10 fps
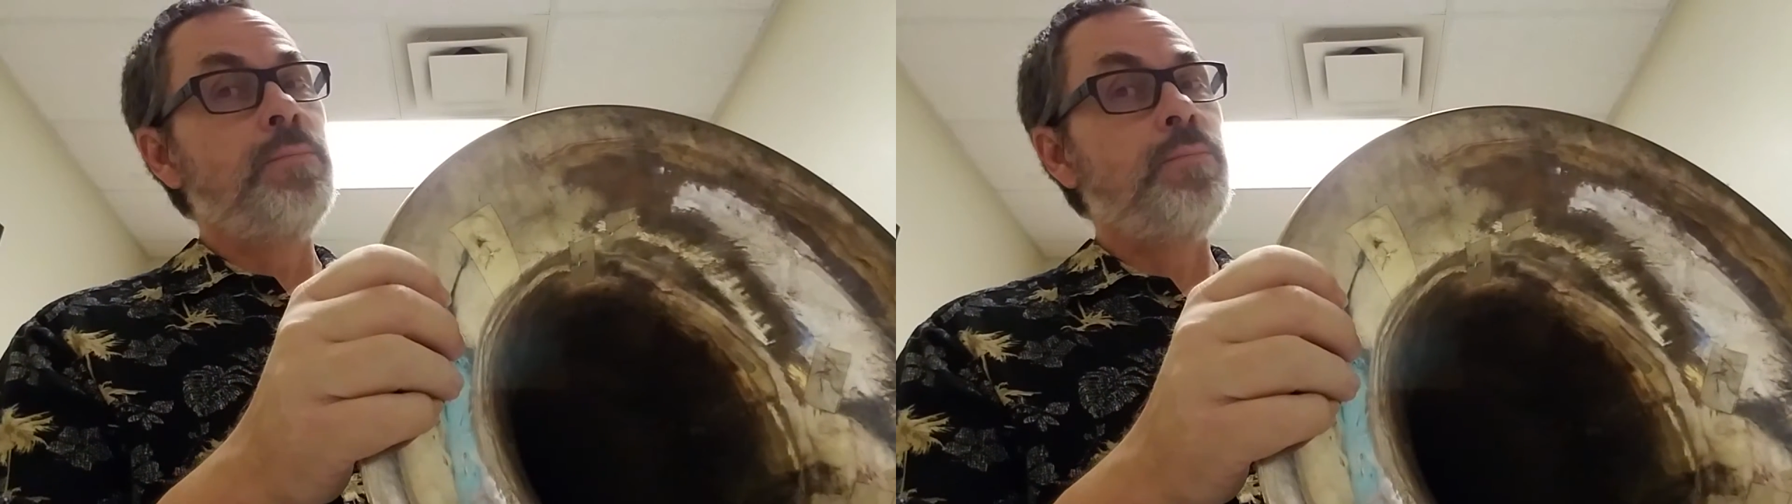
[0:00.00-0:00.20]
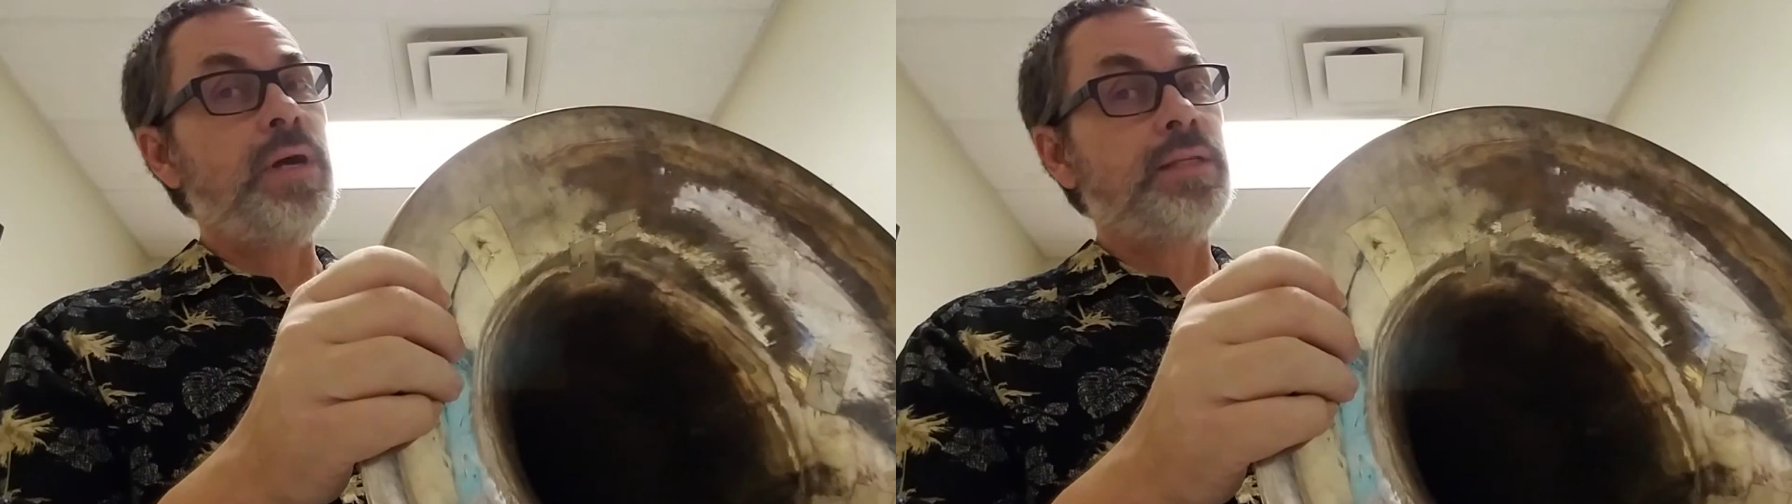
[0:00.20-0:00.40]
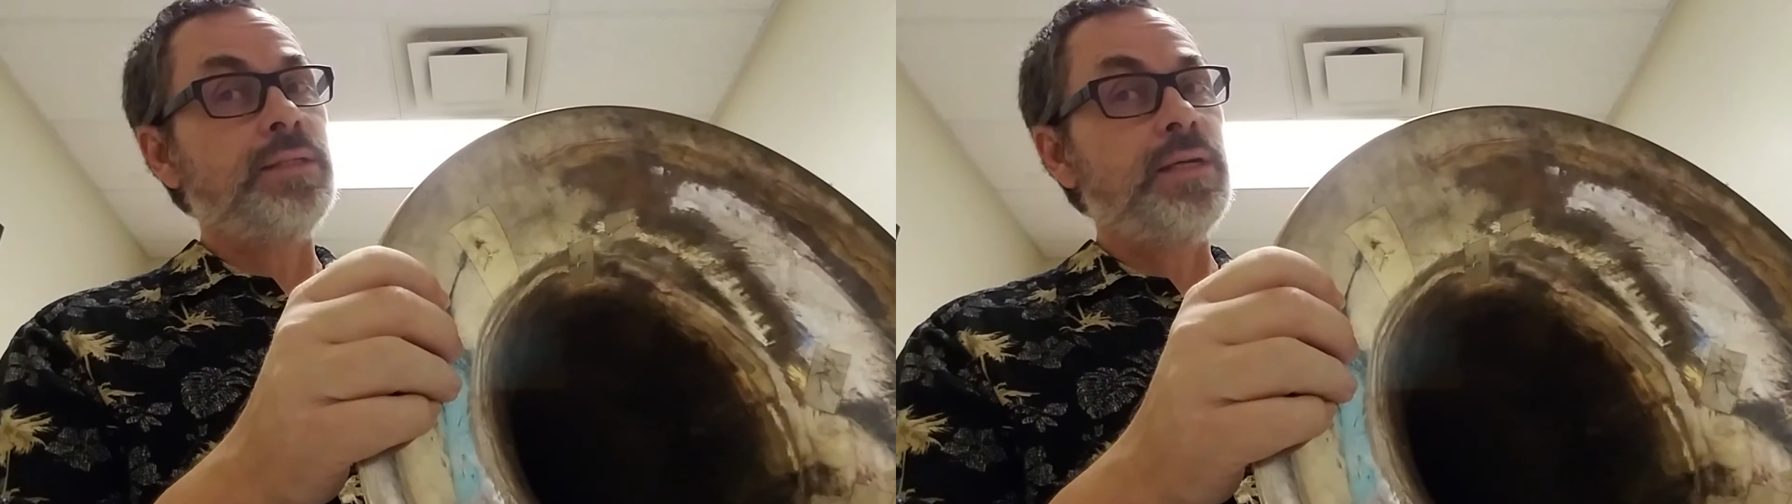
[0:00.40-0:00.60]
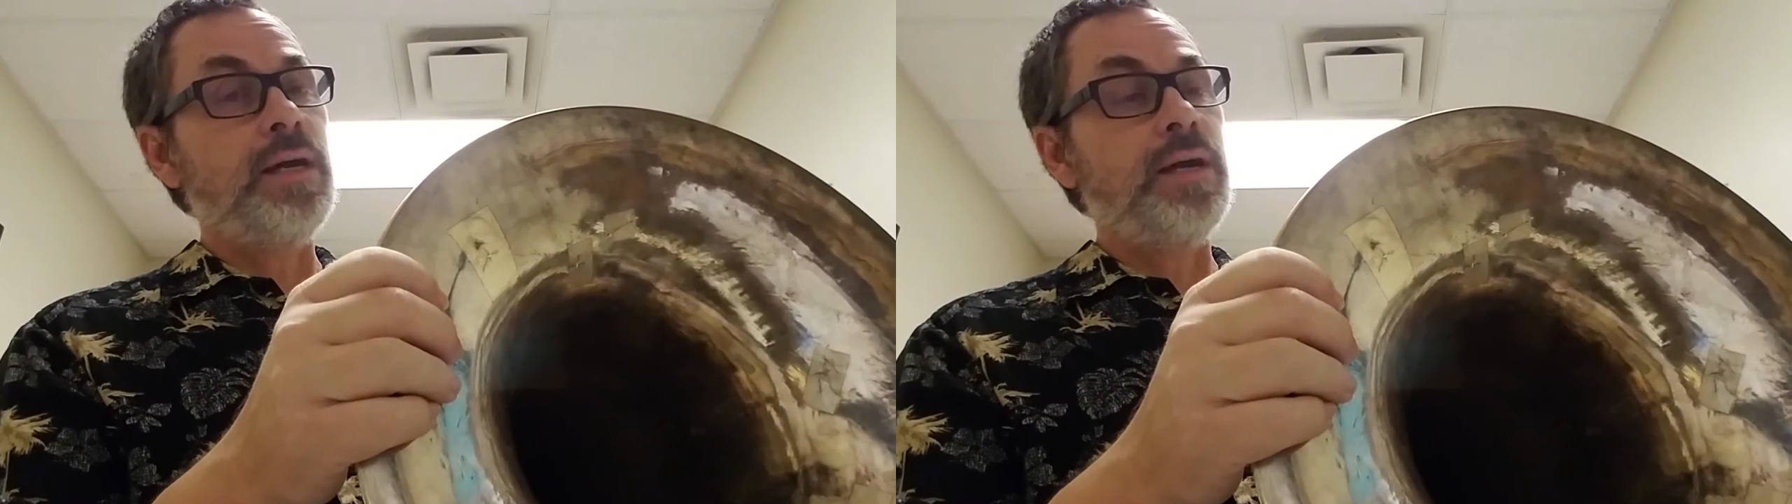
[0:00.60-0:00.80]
But